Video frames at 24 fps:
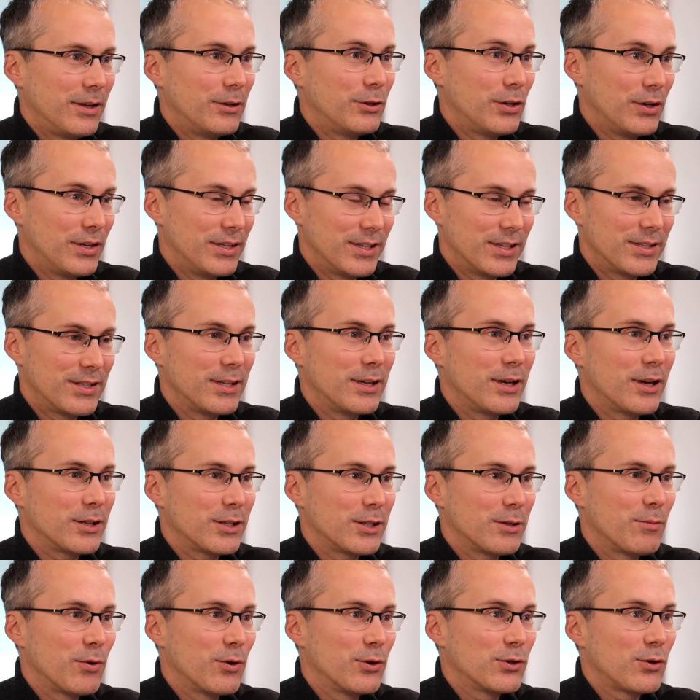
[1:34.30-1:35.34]
to existing
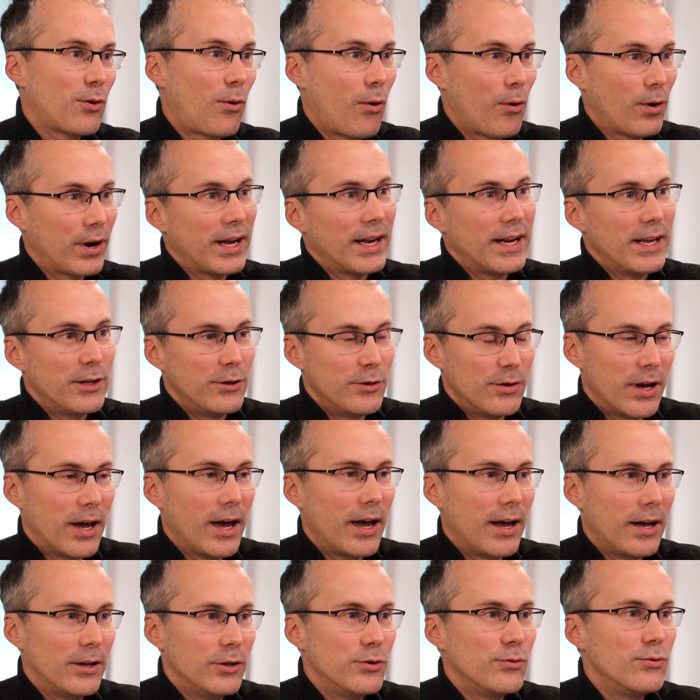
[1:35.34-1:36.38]
customers or getting
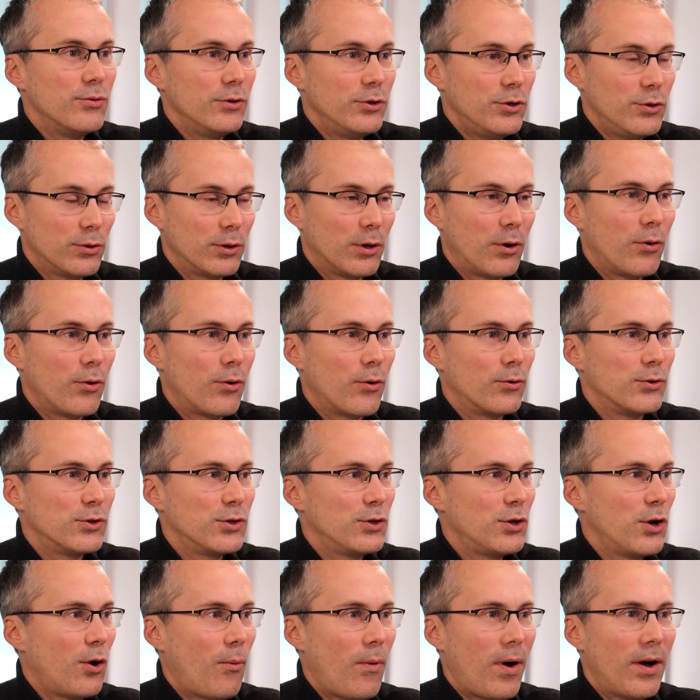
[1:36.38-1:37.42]
new logos.
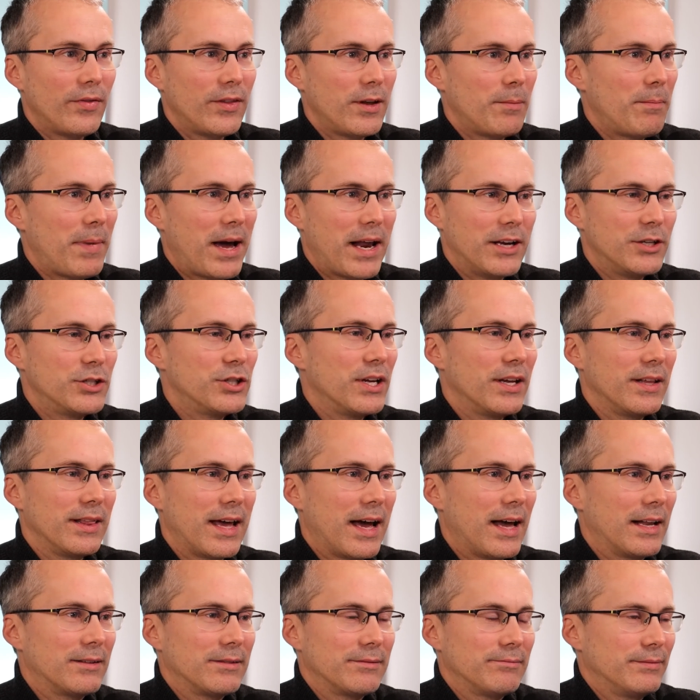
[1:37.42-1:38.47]
You don't want them managing
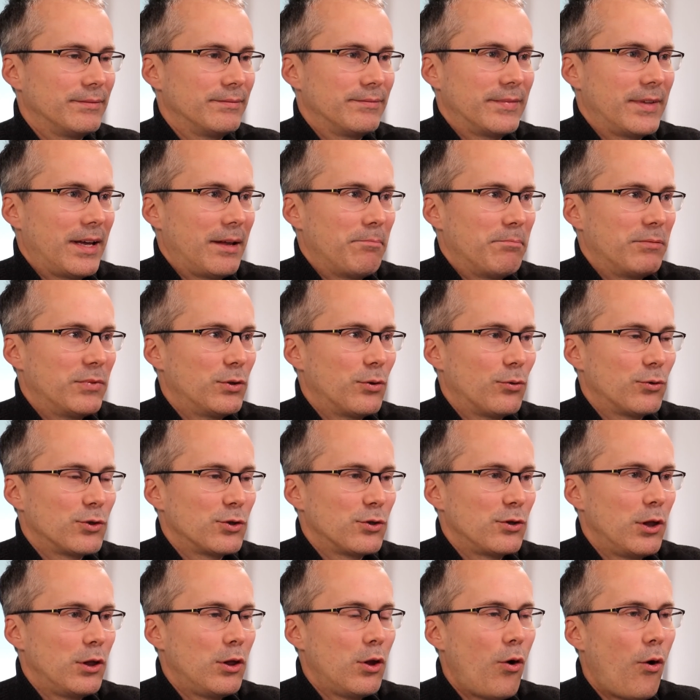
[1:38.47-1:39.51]

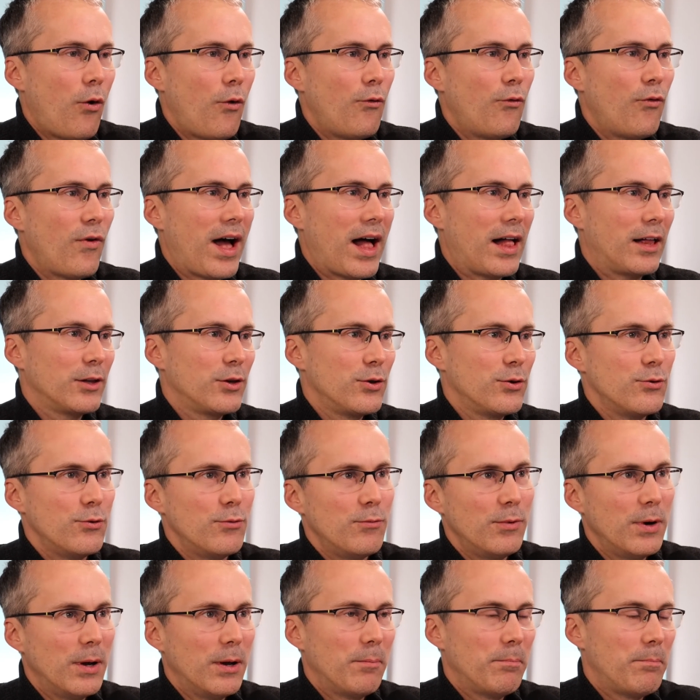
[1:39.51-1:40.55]
those low
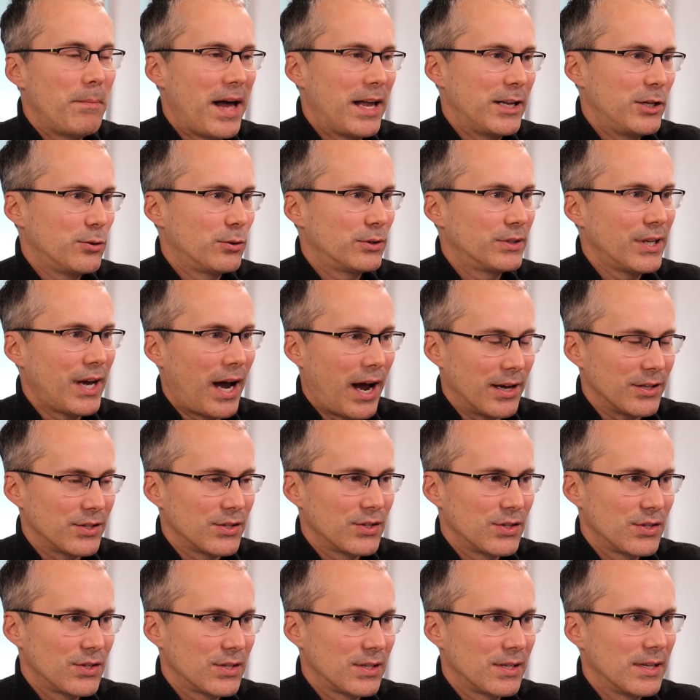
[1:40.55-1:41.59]
value manual
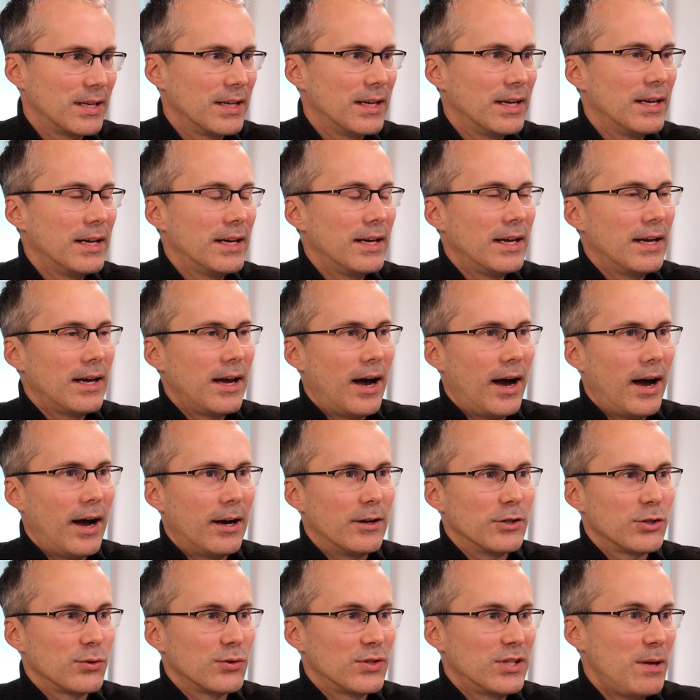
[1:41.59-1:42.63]
tasks.
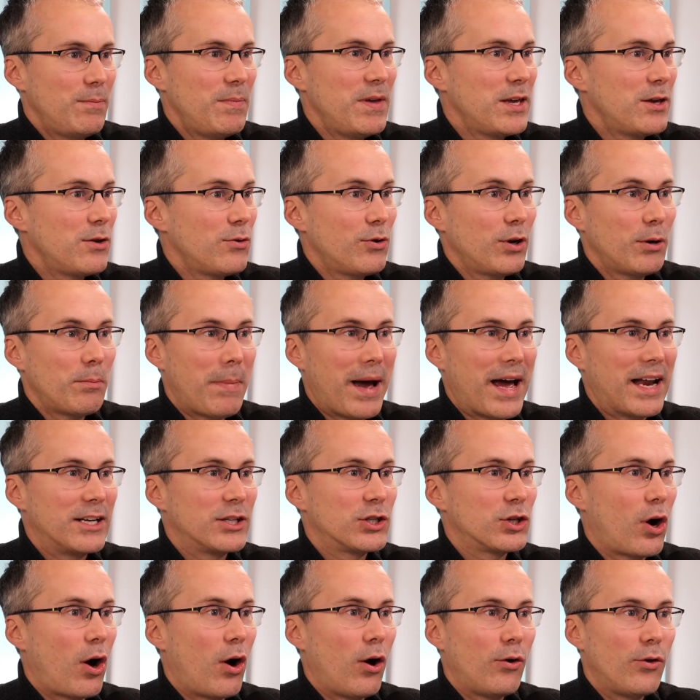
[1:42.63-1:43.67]
So CPQ can
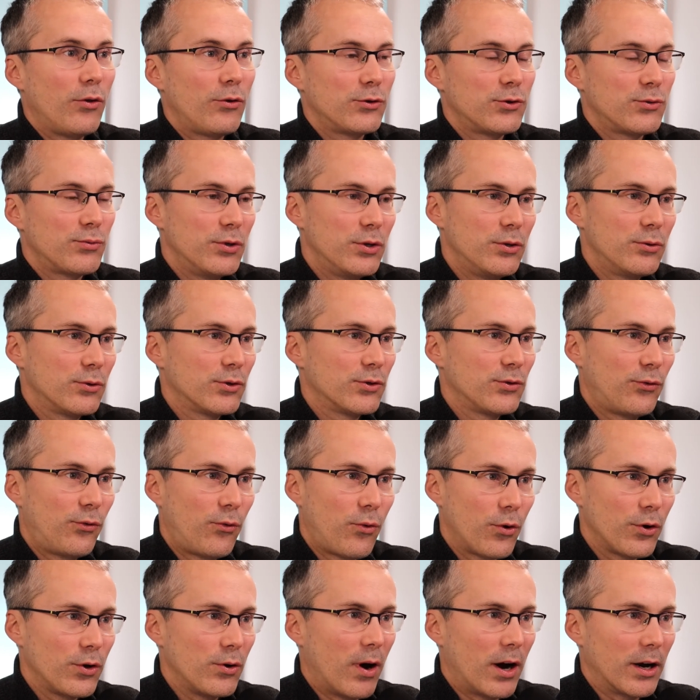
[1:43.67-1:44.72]
manage all those renewals
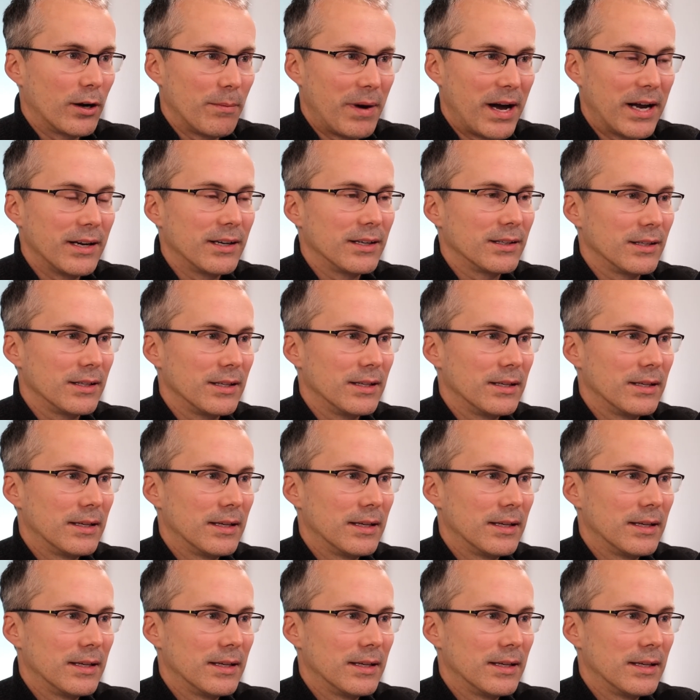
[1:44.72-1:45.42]
for you automatically.